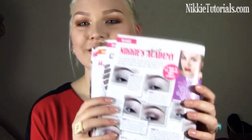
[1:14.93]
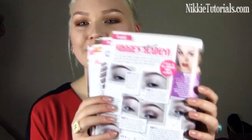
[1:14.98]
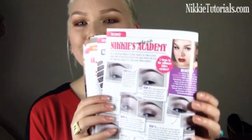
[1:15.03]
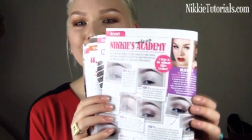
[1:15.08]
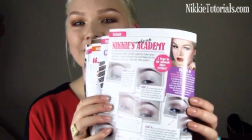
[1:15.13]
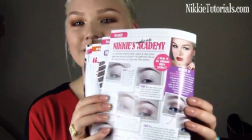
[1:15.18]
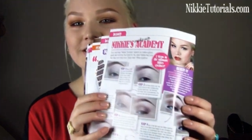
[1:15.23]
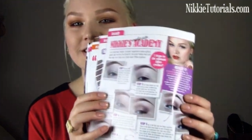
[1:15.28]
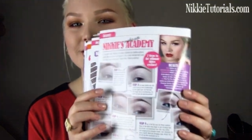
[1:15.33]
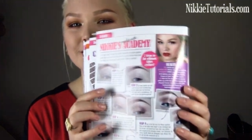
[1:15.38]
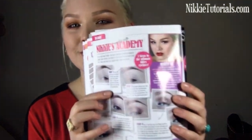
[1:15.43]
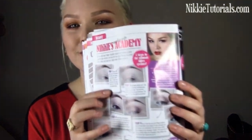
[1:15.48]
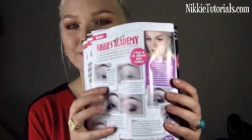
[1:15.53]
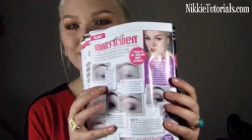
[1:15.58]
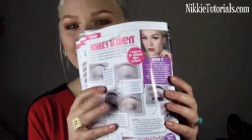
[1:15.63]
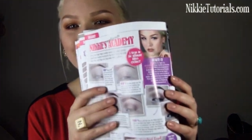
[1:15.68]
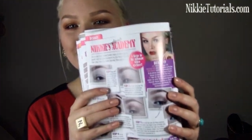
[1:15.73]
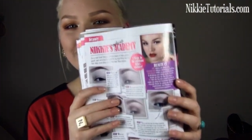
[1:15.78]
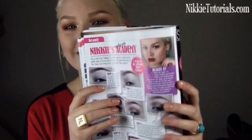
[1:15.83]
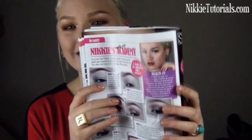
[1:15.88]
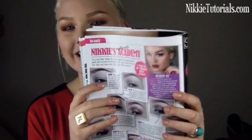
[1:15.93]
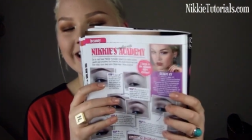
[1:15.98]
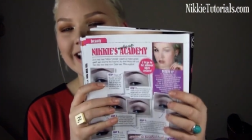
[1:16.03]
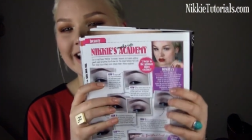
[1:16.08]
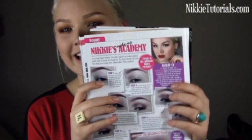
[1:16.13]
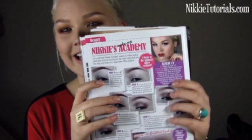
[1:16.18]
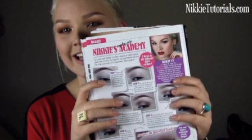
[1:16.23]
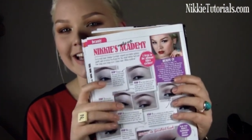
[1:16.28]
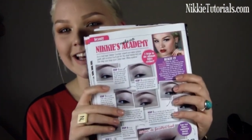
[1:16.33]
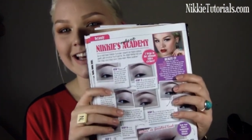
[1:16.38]
yours
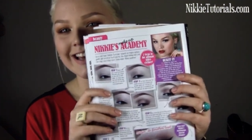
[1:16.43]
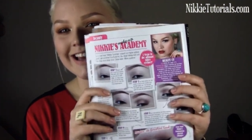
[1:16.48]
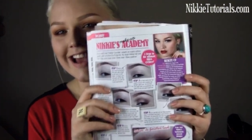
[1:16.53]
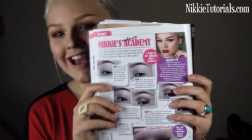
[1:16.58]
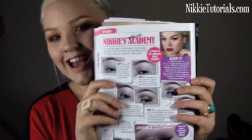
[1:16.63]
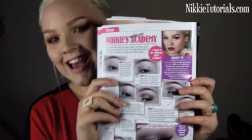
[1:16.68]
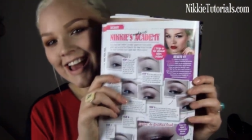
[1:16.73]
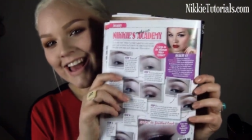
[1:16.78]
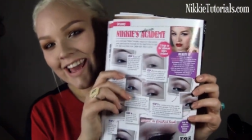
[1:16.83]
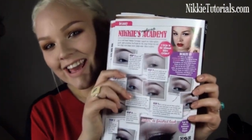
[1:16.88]
truly